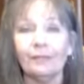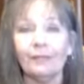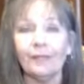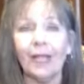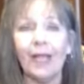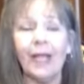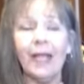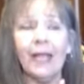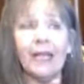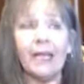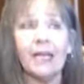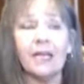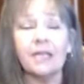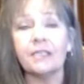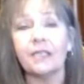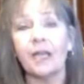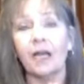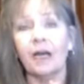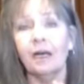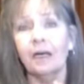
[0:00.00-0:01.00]
And
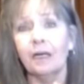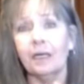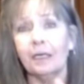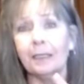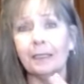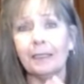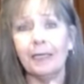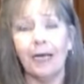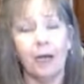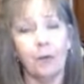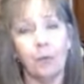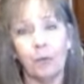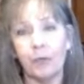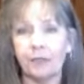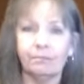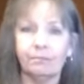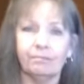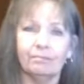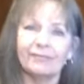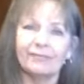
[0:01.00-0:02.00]
I want to
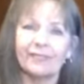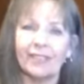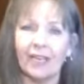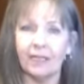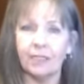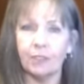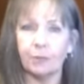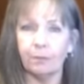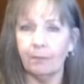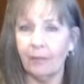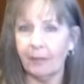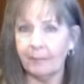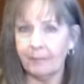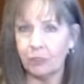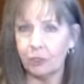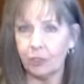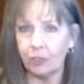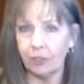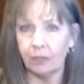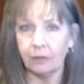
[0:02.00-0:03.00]
kind of maybe
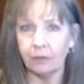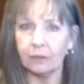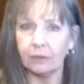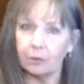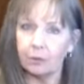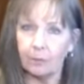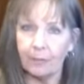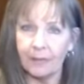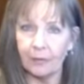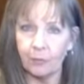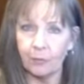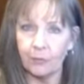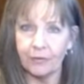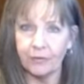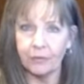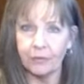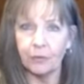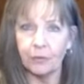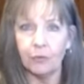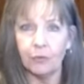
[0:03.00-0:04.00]
share a little bit with
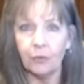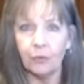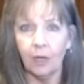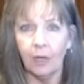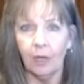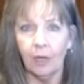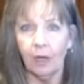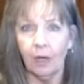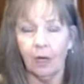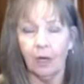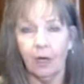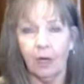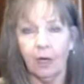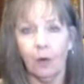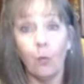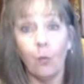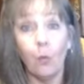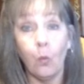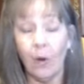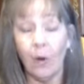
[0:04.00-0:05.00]
you
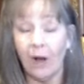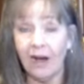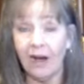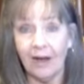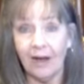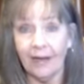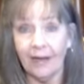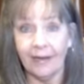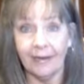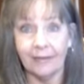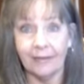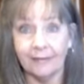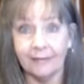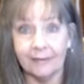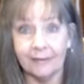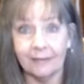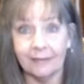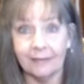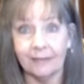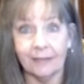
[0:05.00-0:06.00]
why.
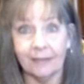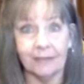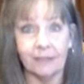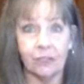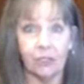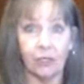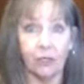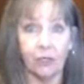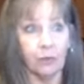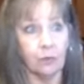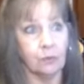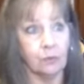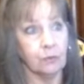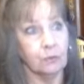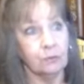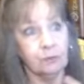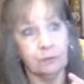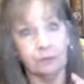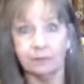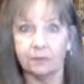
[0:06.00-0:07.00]
So
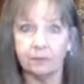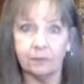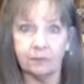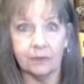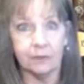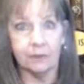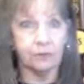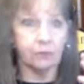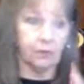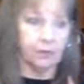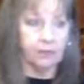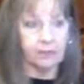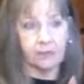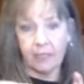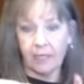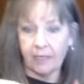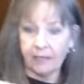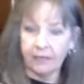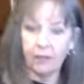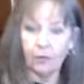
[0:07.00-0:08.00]
it's kind
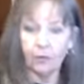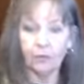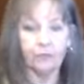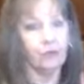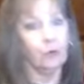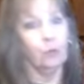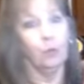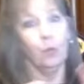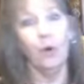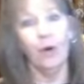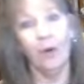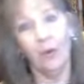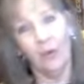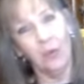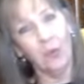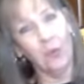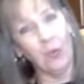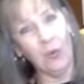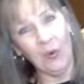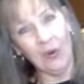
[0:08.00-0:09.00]
of going from
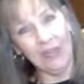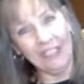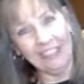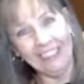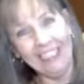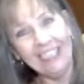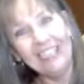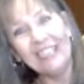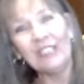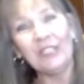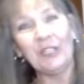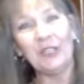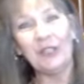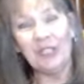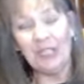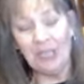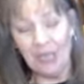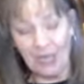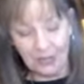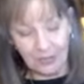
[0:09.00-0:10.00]
one to the
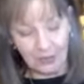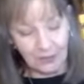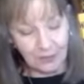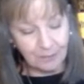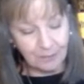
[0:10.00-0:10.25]
other.